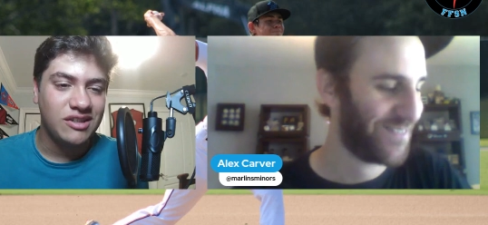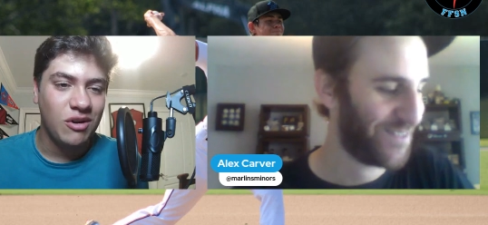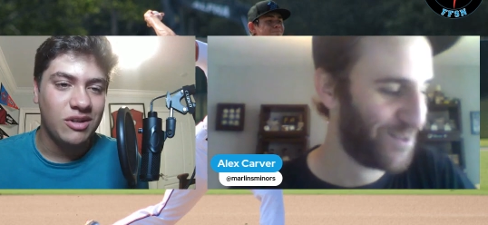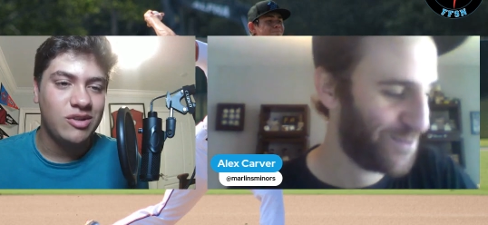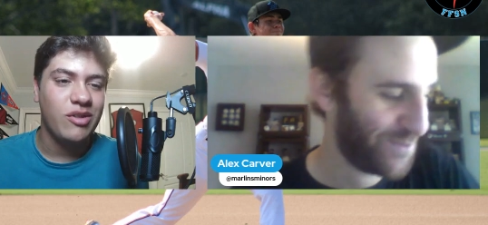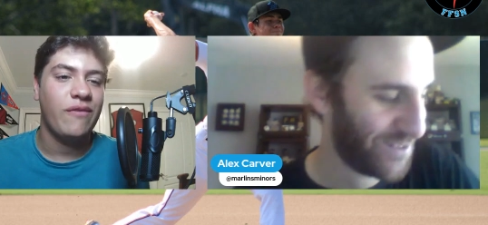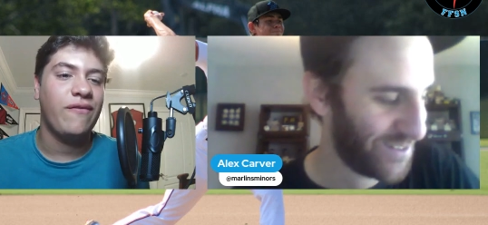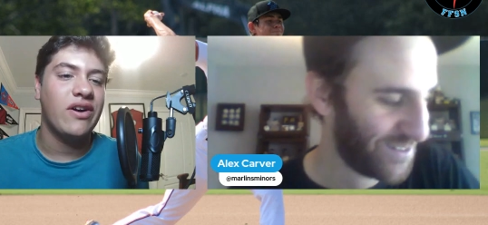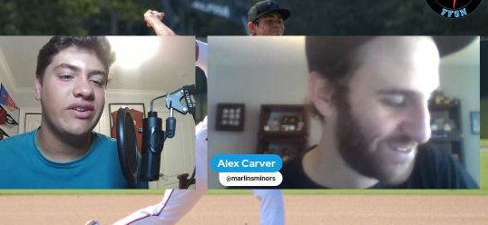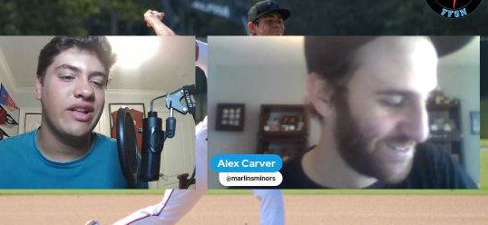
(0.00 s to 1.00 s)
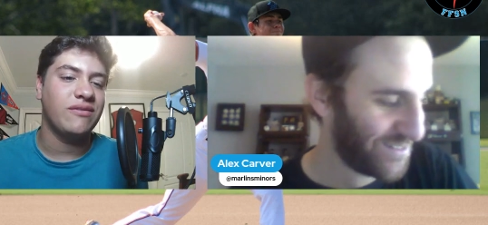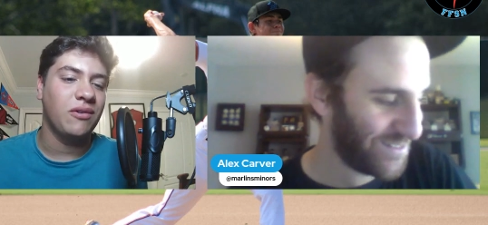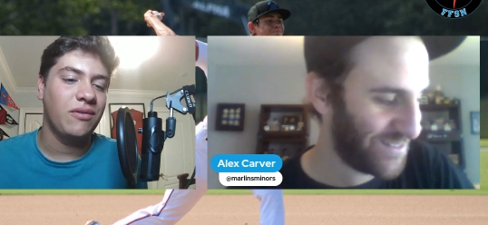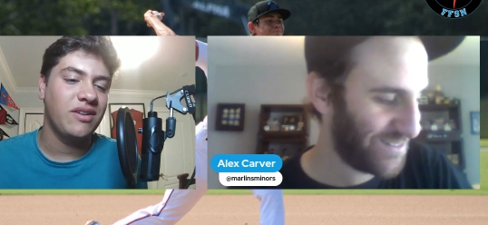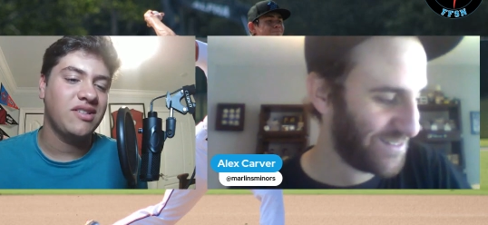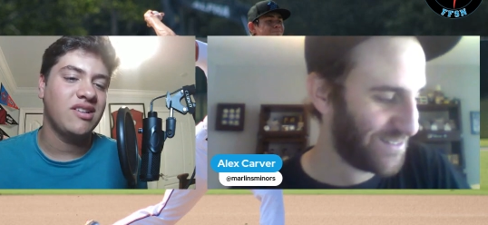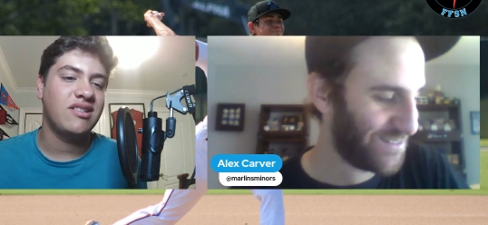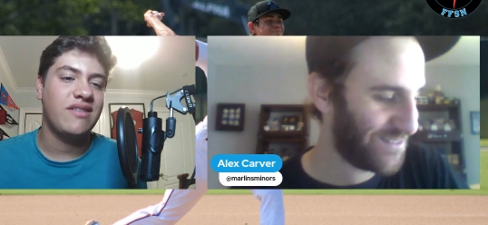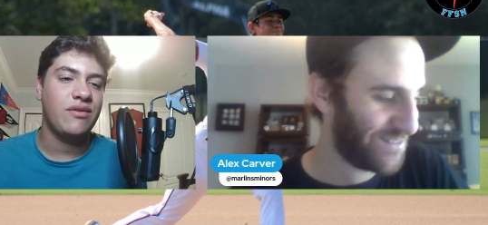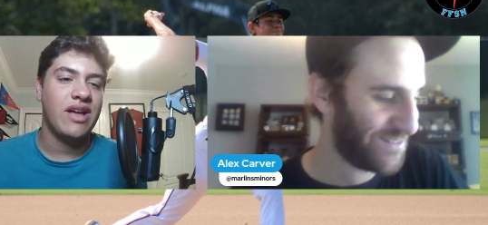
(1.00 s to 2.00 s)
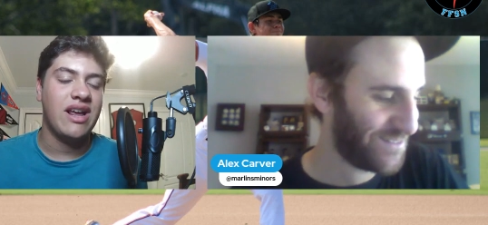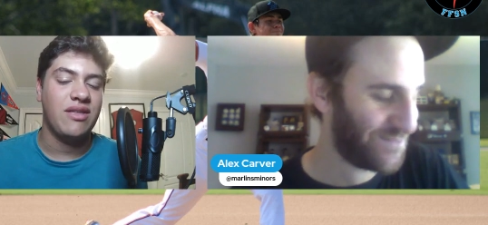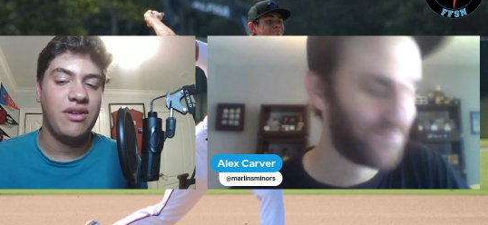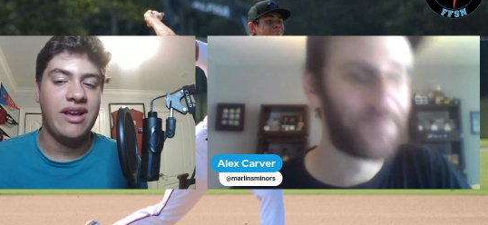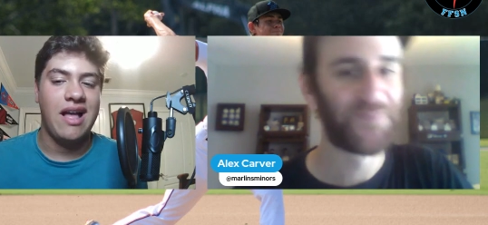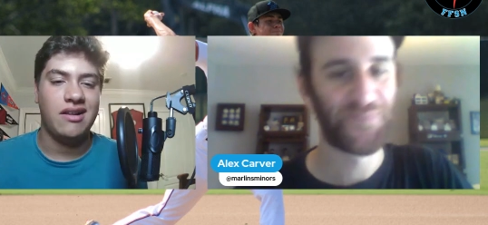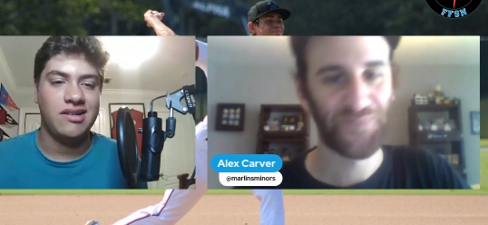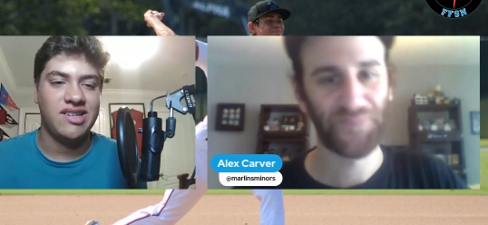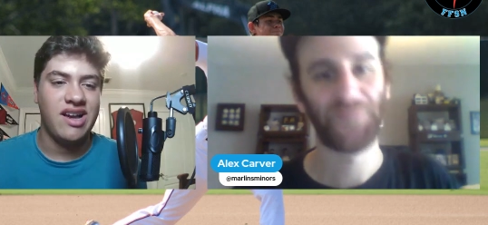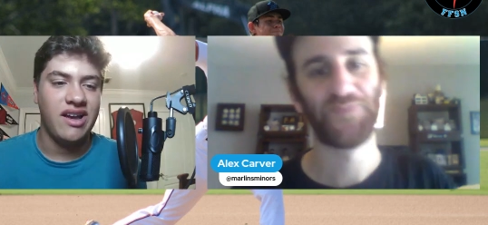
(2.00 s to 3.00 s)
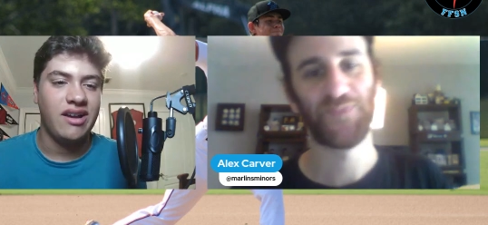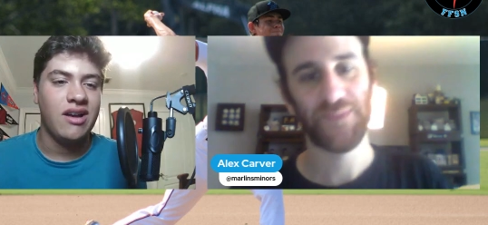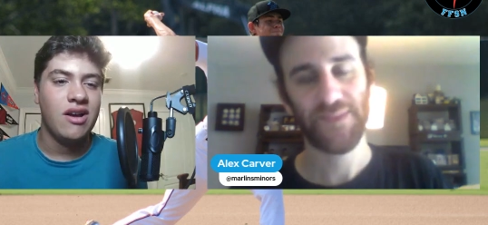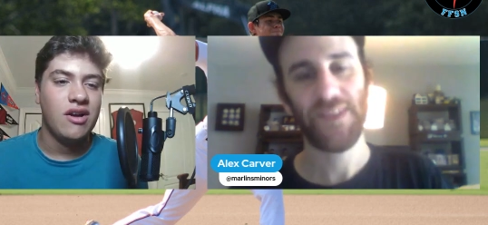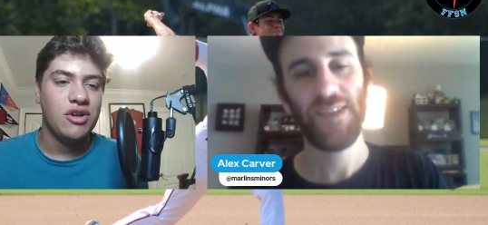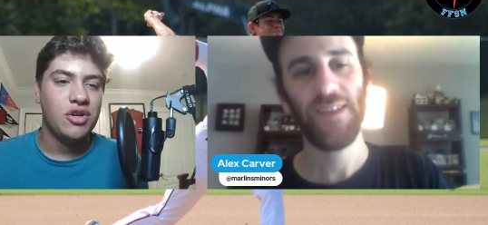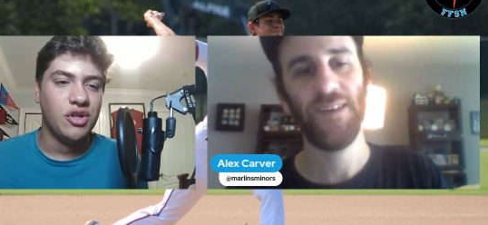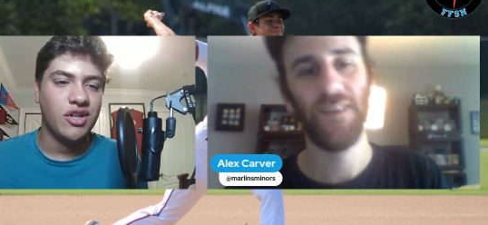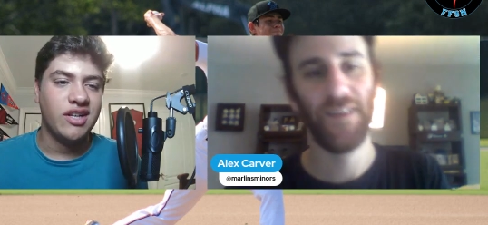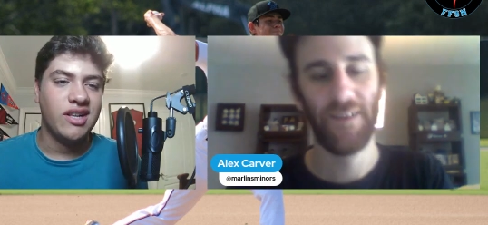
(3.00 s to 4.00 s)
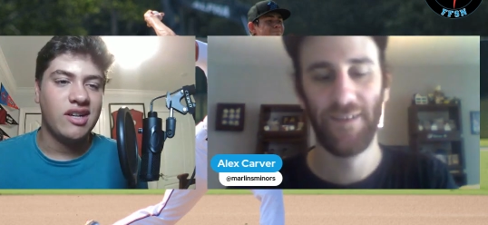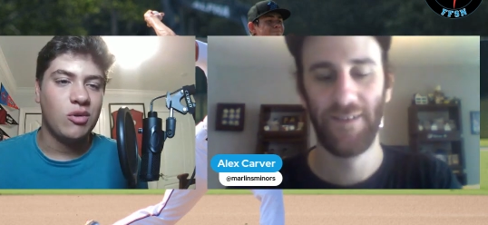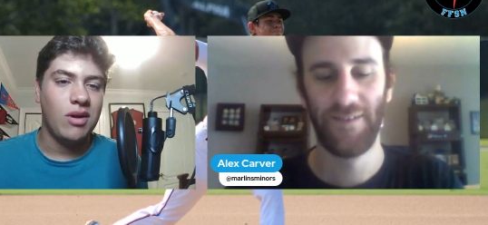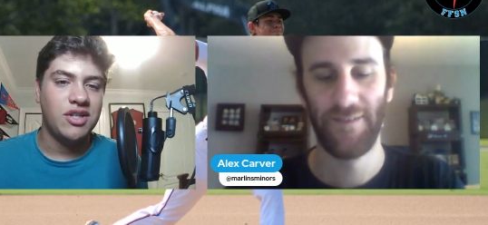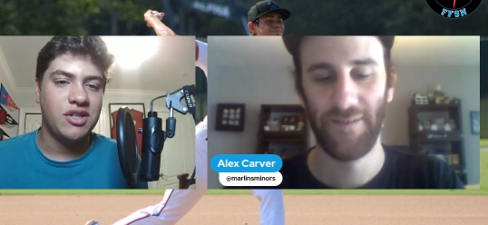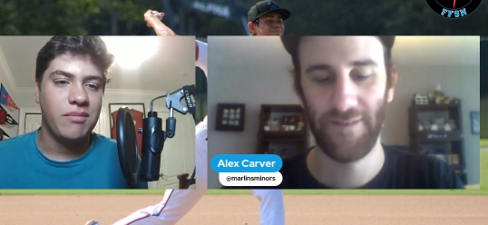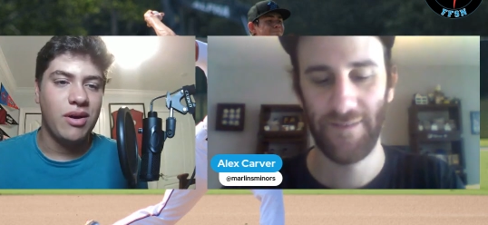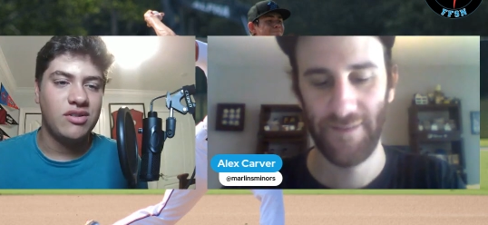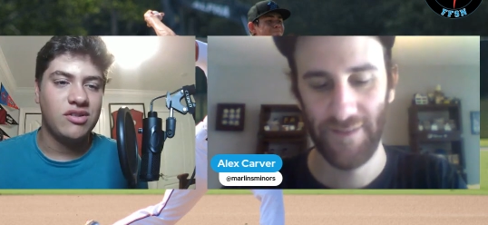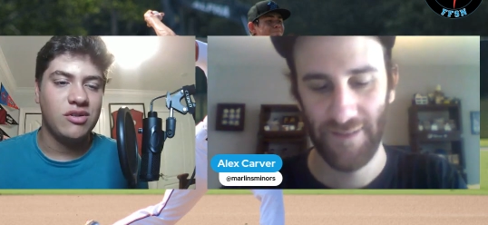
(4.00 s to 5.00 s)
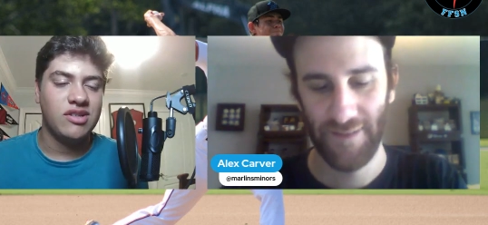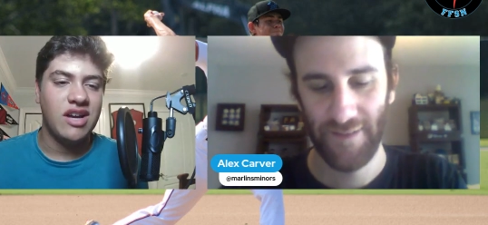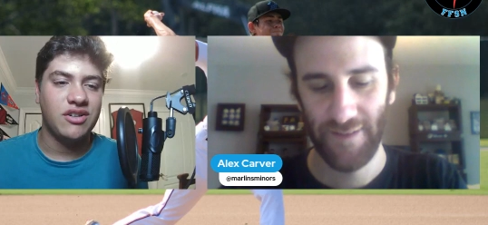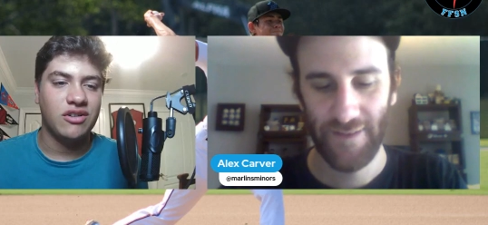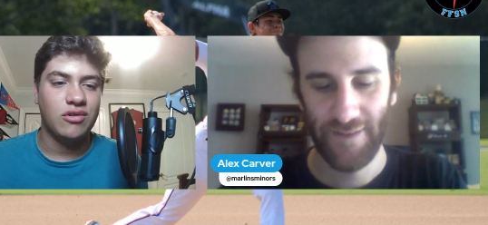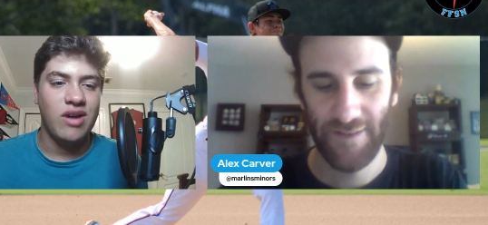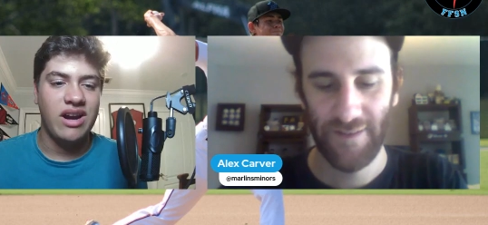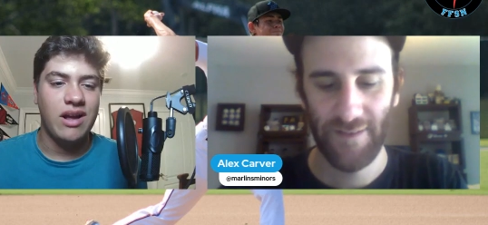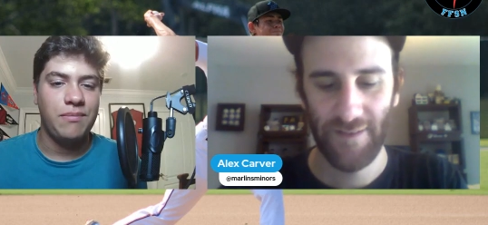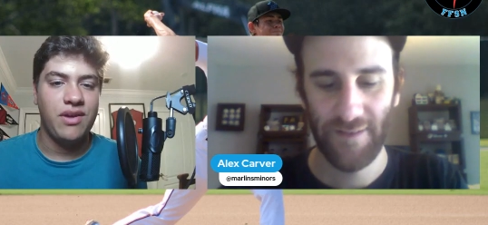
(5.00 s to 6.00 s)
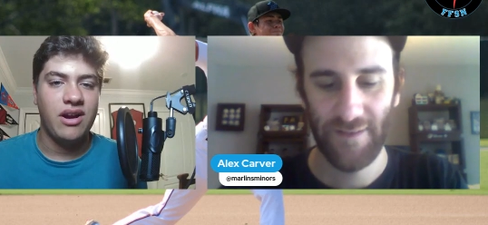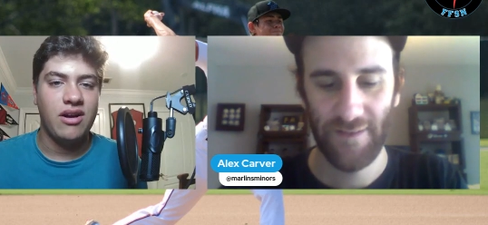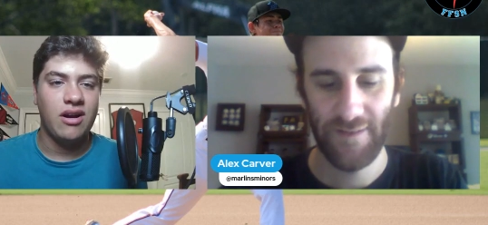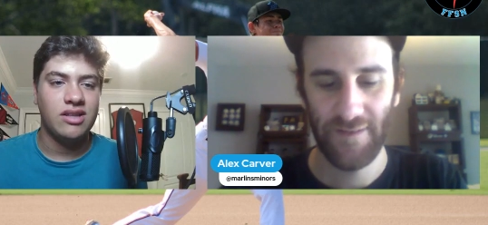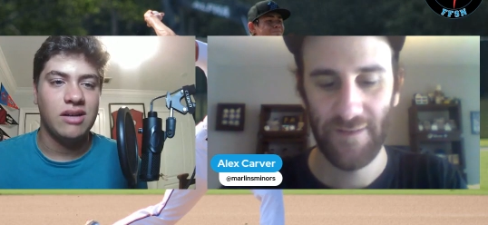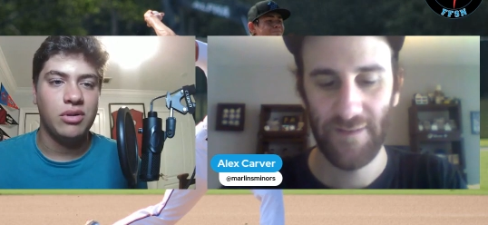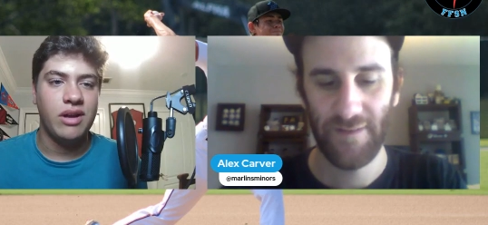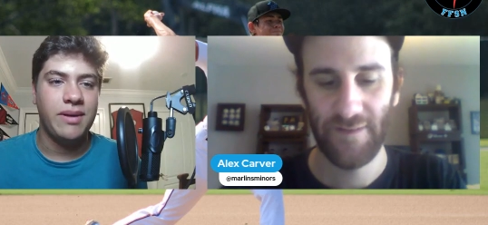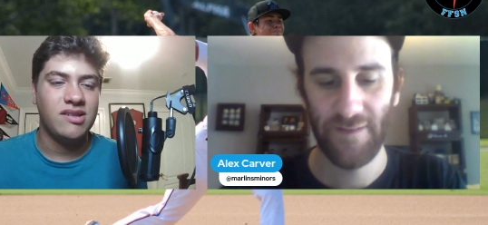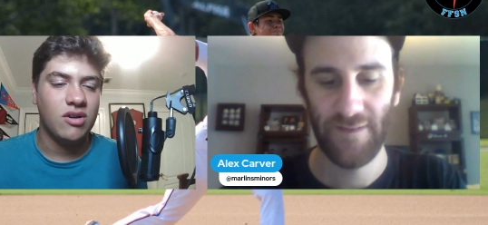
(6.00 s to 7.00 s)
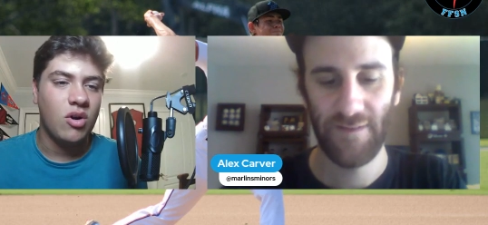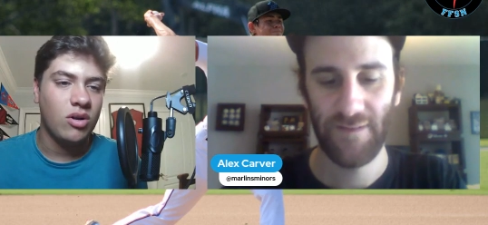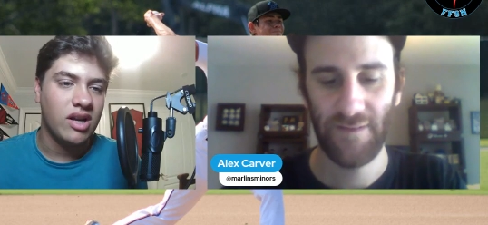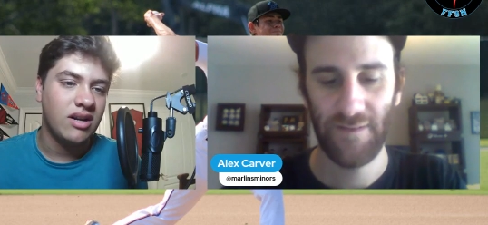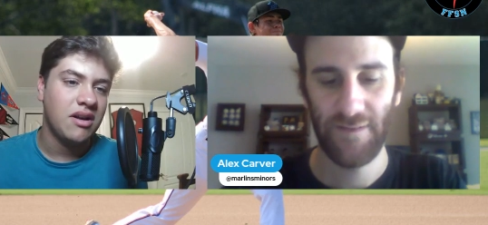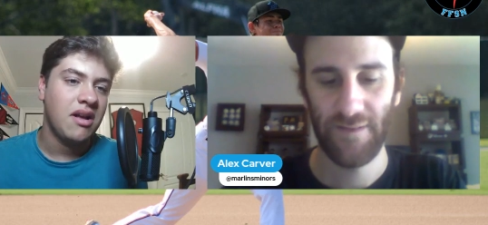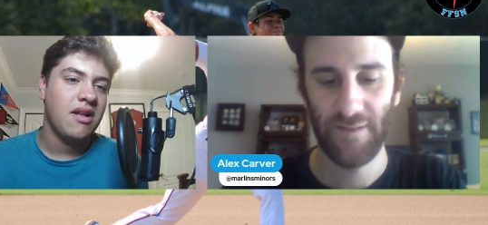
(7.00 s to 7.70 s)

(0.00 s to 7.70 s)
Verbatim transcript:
Speaker 1: let's go into the fun level. This is a level that I think Alex and I usually like to watch the most. Those guys are great up there. Uh, Double A Pensacola.